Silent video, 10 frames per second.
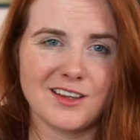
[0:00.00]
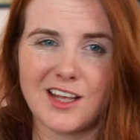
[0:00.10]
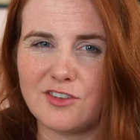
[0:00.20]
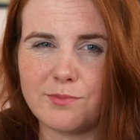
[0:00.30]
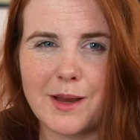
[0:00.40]

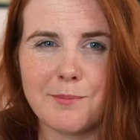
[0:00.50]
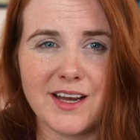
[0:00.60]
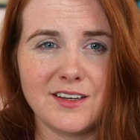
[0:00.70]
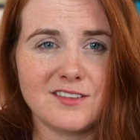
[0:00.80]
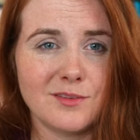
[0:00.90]
allowed my
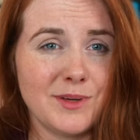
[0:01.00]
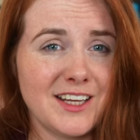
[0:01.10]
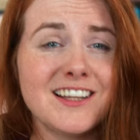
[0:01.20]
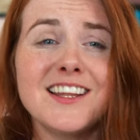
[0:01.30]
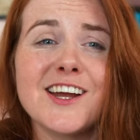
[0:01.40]
mind to be
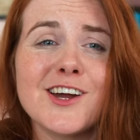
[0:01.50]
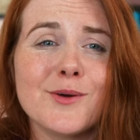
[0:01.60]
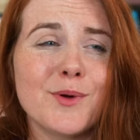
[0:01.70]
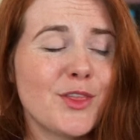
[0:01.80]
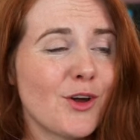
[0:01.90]

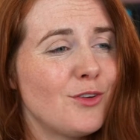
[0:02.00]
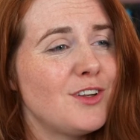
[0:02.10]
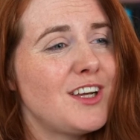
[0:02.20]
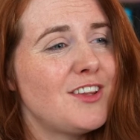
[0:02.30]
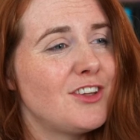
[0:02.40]
clear with
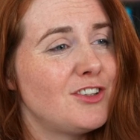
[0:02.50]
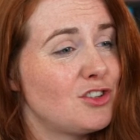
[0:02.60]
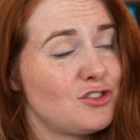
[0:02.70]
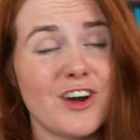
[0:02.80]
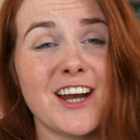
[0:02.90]
only the
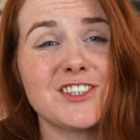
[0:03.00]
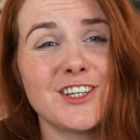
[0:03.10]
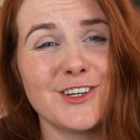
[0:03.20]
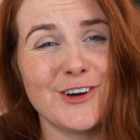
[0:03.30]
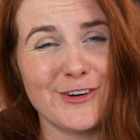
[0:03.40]

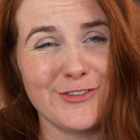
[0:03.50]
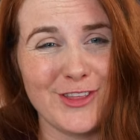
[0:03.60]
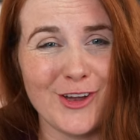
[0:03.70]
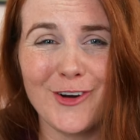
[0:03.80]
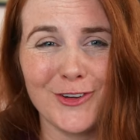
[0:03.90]
distraction of
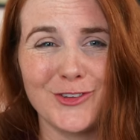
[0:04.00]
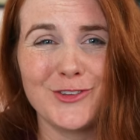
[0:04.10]
the odd